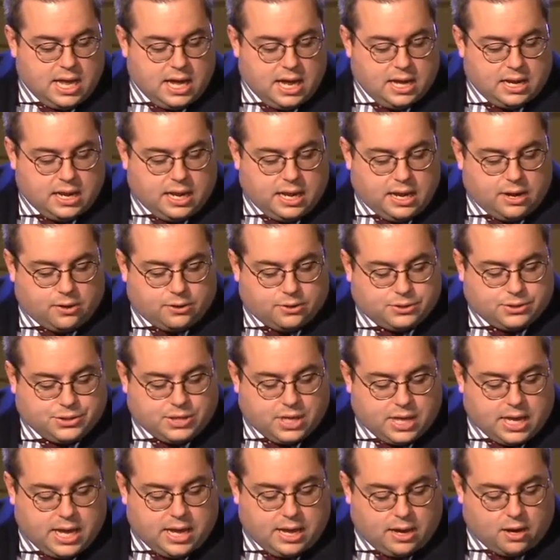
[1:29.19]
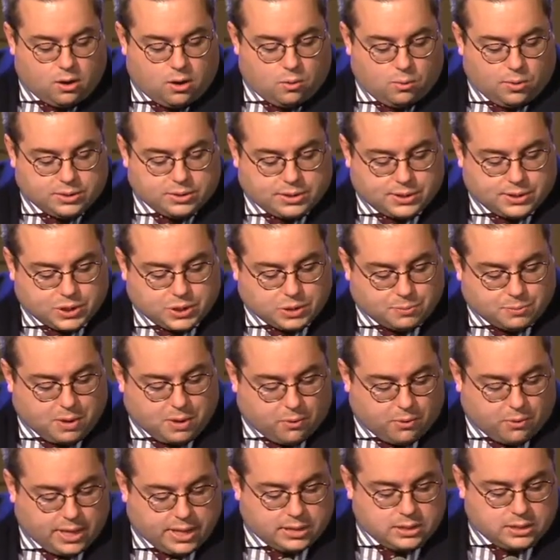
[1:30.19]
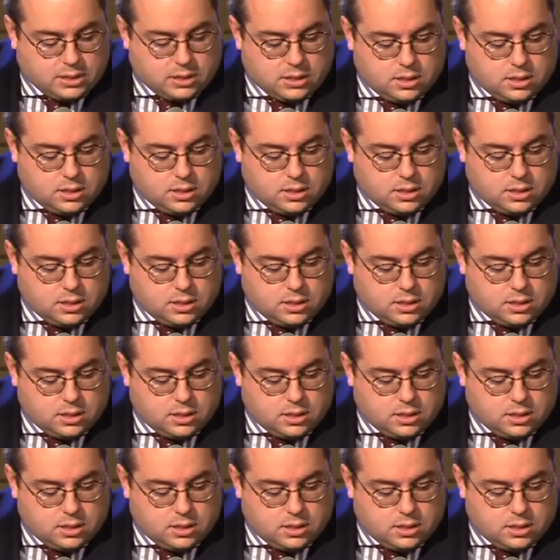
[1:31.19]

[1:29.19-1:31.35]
and ears to hear what the Spirit